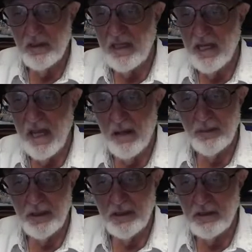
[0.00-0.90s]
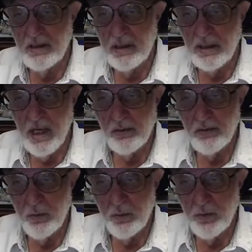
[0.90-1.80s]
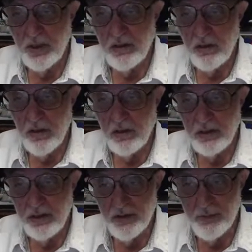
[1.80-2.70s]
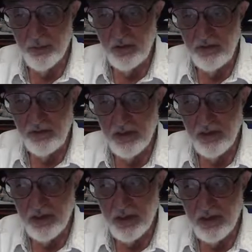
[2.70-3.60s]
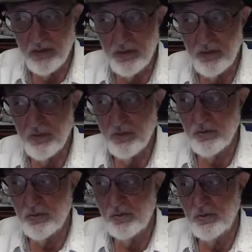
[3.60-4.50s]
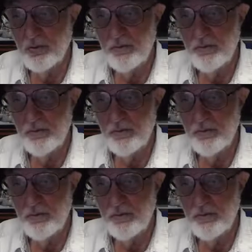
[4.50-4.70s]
the applicant cannot recall his previous insurer.